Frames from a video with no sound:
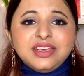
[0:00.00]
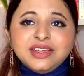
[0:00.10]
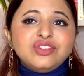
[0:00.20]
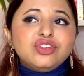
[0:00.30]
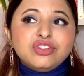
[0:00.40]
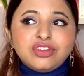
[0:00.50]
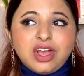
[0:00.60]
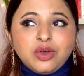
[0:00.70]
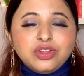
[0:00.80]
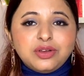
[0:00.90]
It's just
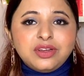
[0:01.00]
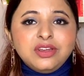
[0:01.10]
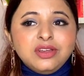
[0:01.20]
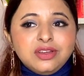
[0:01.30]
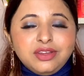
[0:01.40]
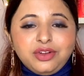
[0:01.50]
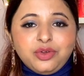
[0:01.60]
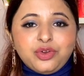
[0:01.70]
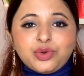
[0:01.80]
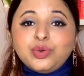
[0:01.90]
how the, you
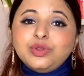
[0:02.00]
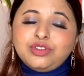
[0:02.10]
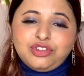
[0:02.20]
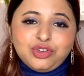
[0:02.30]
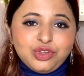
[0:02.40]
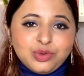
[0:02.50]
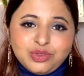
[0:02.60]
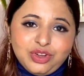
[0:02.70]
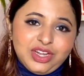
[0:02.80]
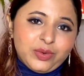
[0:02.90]
know, rules to
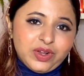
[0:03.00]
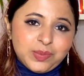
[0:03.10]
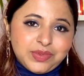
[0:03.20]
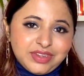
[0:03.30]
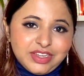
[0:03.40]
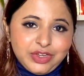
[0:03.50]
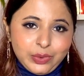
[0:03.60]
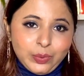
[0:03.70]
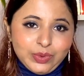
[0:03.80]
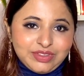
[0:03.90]
use a liquid lipstick
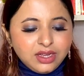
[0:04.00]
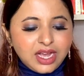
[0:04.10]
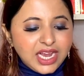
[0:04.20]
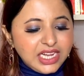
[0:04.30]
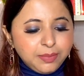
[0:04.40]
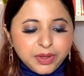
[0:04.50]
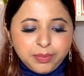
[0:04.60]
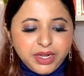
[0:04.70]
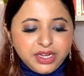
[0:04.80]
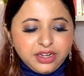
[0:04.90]
goes. Highly
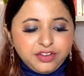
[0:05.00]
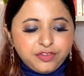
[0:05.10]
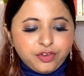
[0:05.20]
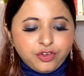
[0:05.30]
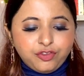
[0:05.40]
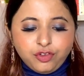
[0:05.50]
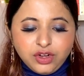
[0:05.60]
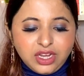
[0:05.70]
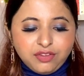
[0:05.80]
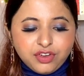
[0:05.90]
pigmented for
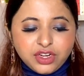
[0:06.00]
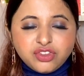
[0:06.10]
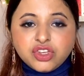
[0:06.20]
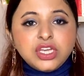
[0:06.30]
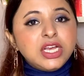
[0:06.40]
full coverage.